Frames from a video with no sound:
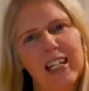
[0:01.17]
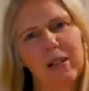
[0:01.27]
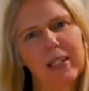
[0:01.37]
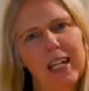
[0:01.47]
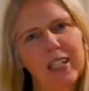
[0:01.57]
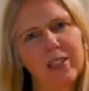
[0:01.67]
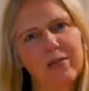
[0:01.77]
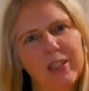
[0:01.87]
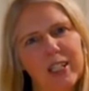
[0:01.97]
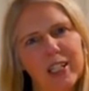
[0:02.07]
I'm an extra
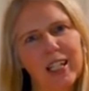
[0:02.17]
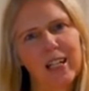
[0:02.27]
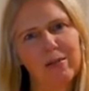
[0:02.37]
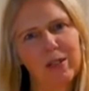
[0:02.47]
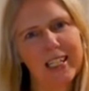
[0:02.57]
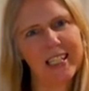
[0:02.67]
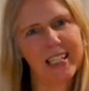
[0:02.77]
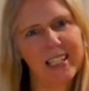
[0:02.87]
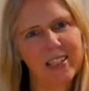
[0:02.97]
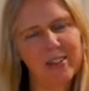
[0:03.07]
virgin olive oil
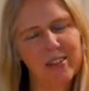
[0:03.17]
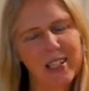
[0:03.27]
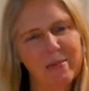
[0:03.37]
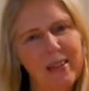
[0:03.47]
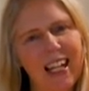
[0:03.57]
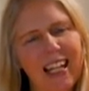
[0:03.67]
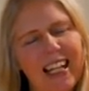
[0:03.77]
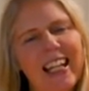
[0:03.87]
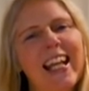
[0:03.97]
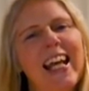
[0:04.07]
taster and
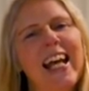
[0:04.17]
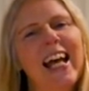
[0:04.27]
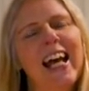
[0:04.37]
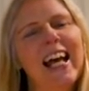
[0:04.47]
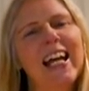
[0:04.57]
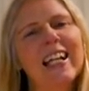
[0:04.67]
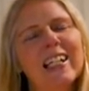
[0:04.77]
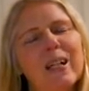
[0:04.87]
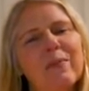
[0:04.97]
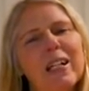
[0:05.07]
sommelier, and
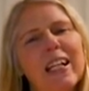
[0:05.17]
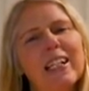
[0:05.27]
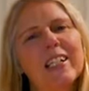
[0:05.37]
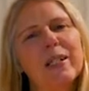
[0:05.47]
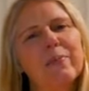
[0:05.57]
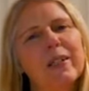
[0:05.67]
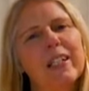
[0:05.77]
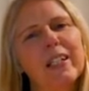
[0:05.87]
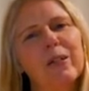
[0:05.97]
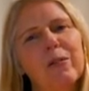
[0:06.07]
I'm delighted to be
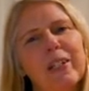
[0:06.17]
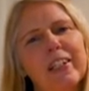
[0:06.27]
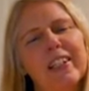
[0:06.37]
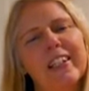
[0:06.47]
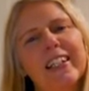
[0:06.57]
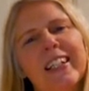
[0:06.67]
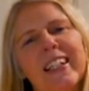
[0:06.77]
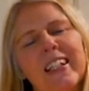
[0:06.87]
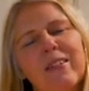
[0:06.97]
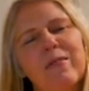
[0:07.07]
here with you
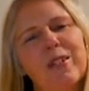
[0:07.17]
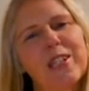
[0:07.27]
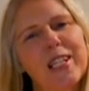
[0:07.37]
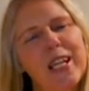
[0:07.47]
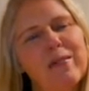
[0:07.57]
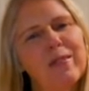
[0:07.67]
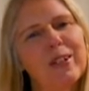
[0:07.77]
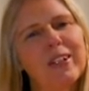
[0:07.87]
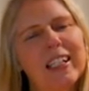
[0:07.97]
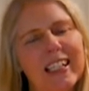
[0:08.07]
for
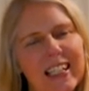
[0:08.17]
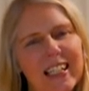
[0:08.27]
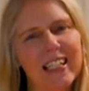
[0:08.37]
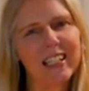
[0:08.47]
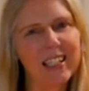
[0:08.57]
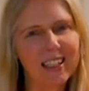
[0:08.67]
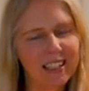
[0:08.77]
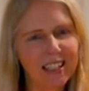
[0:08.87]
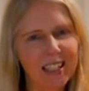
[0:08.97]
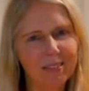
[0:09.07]
Savour Kilkenny
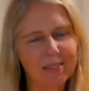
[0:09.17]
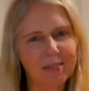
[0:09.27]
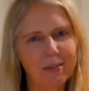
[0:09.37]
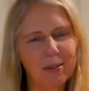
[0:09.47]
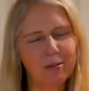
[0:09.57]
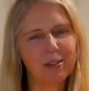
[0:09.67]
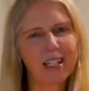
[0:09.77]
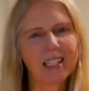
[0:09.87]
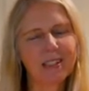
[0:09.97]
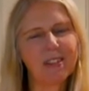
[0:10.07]
online food
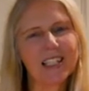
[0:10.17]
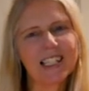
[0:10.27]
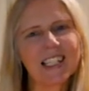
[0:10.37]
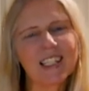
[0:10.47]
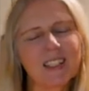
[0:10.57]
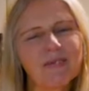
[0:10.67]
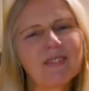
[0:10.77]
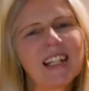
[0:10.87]
festival this year.